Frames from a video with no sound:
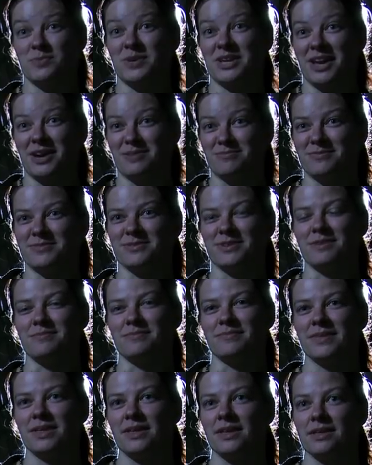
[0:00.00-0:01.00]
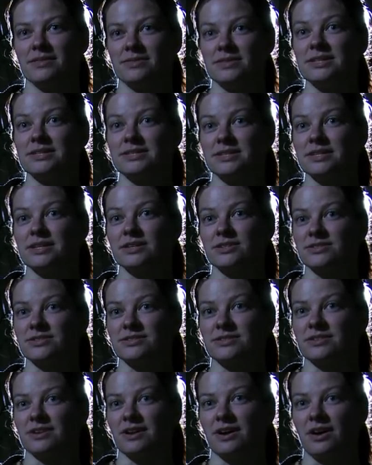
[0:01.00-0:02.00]
we come from? These
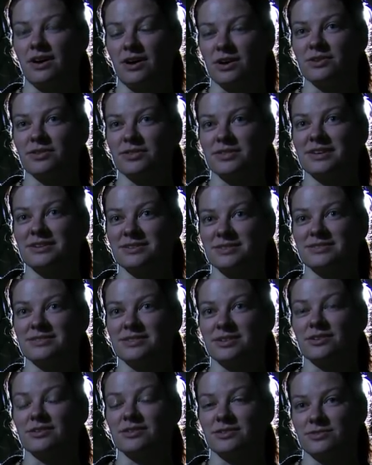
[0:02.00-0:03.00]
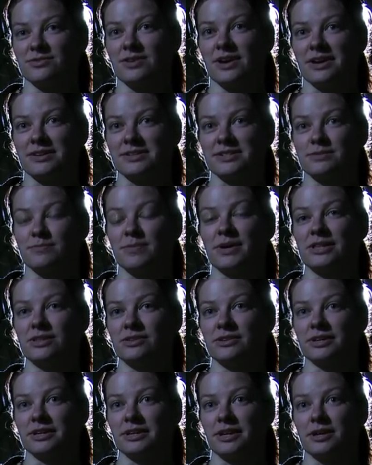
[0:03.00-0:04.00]
things are things that are addressed by
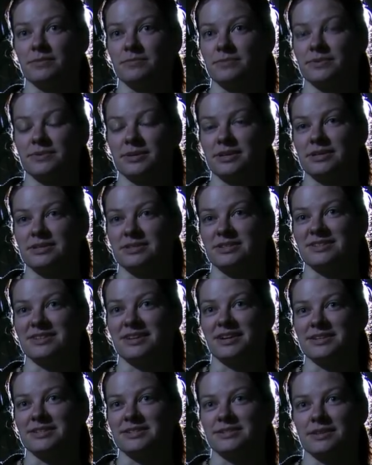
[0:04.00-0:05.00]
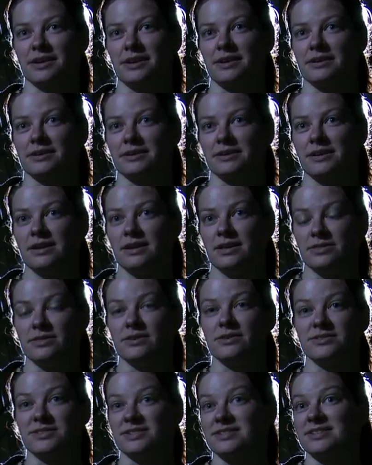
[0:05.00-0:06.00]
looking up into the night sky.
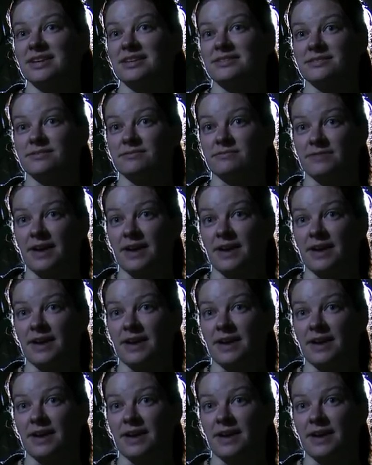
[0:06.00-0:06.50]
There is a sense of